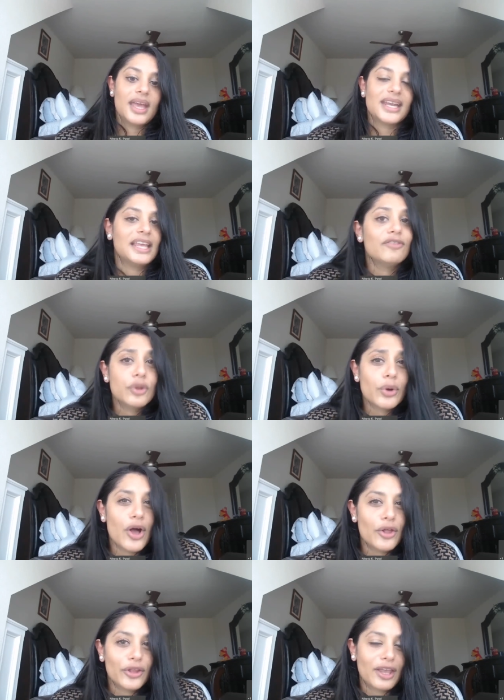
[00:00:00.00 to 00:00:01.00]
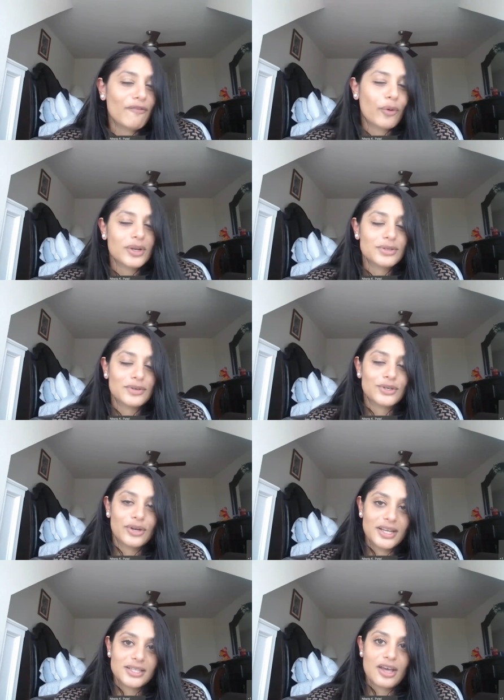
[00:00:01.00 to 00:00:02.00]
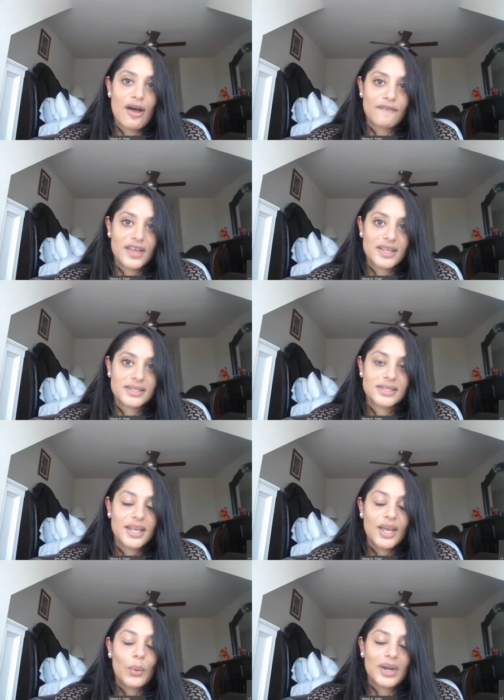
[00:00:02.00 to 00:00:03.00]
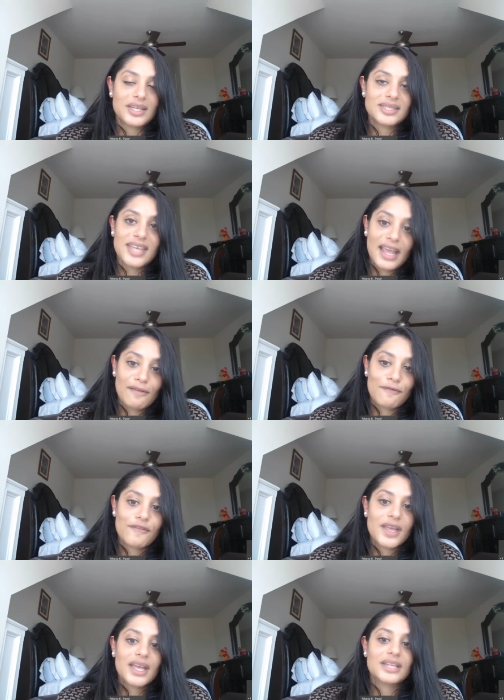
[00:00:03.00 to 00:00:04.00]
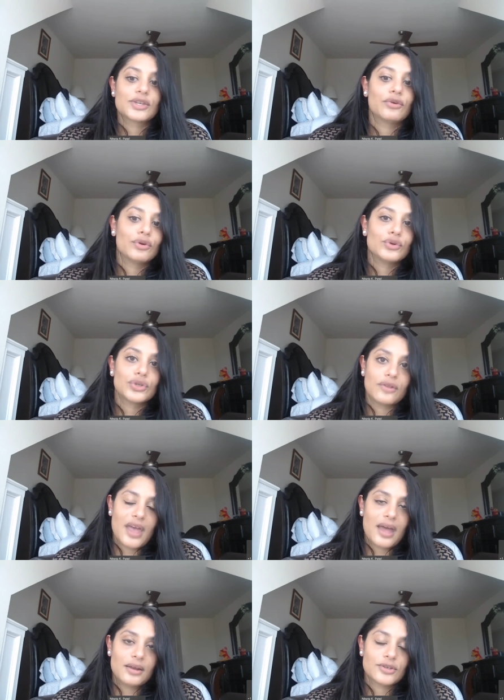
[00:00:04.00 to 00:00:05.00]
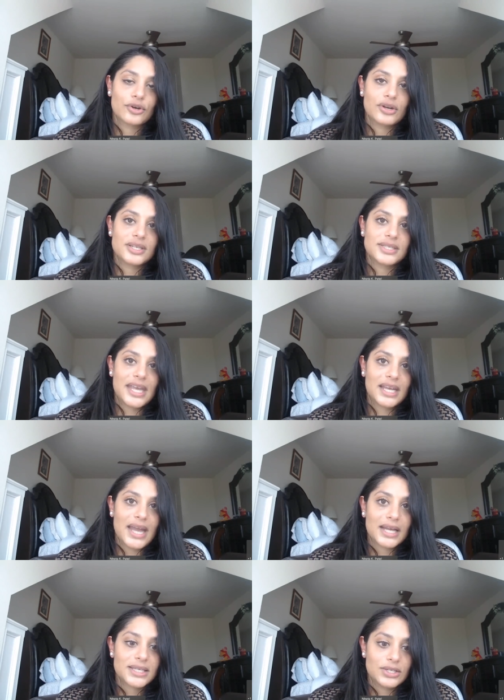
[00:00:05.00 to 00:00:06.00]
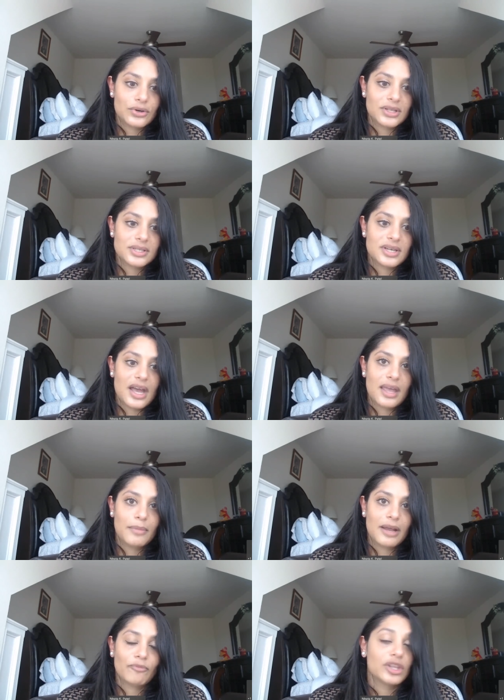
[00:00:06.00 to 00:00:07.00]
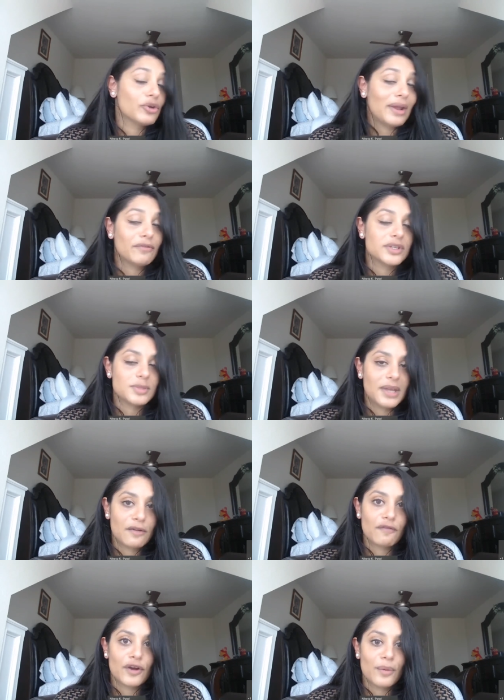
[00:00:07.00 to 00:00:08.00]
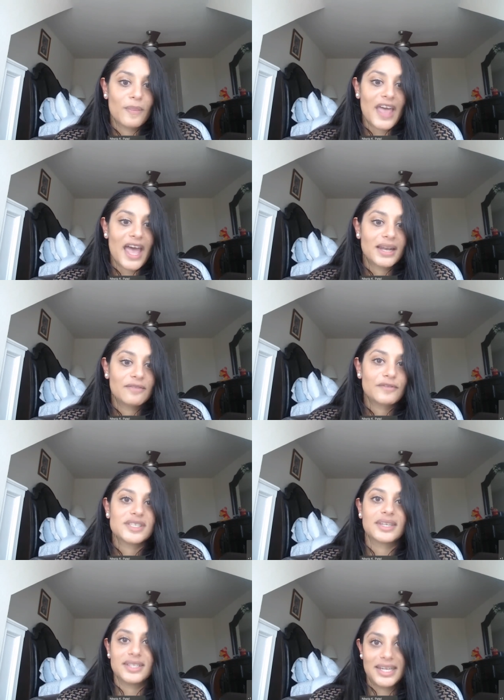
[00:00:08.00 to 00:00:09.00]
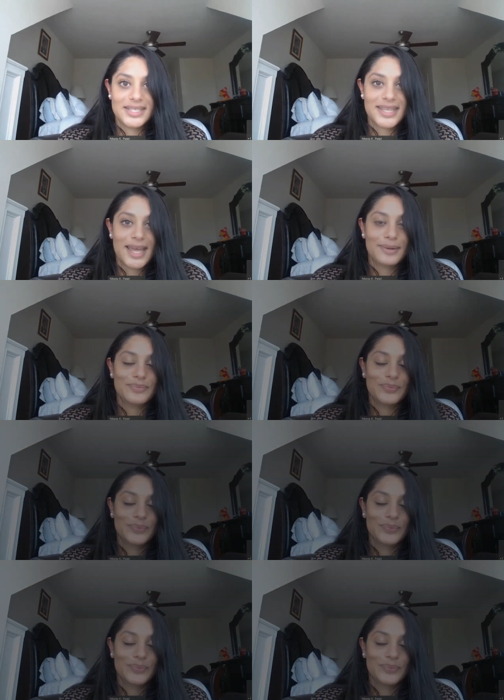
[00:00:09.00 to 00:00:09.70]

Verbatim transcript: And even though we're all looking forward to returning to the office when it's safe, it's crucial that attorneys stay connected during this time. And I'm really grateful to be at a firm that facilitates that.